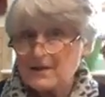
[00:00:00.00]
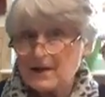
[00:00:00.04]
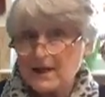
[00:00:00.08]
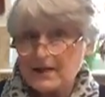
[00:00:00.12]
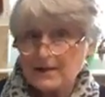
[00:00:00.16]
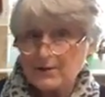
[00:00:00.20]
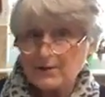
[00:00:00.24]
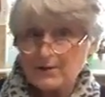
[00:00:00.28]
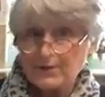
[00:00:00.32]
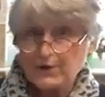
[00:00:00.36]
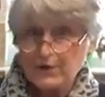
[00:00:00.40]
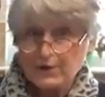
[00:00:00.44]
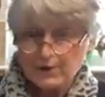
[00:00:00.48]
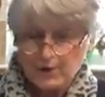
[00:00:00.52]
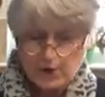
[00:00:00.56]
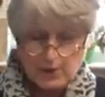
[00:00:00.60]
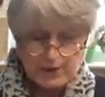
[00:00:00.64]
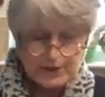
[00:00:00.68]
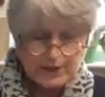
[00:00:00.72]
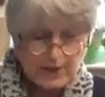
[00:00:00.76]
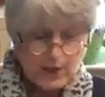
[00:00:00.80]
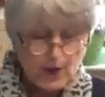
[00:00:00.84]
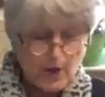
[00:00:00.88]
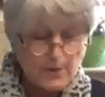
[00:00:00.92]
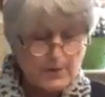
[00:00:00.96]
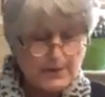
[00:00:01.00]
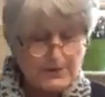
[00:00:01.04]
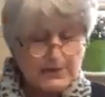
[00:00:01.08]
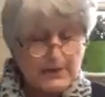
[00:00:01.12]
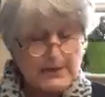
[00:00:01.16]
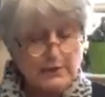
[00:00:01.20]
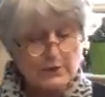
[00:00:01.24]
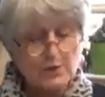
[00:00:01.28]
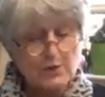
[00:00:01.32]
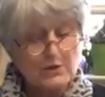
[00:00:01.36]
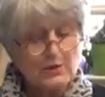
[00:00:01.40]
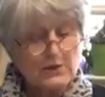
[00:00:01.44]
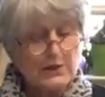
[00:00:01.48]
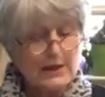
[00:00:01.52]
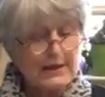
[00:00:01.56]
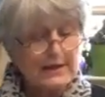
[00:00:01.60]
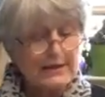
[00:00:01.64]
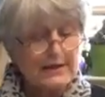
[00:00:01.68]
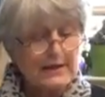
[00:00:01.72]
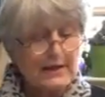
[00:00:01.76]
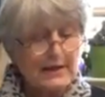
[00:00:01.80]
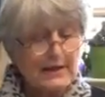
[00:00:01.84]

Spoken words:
I don't know if you know what they are, but they look like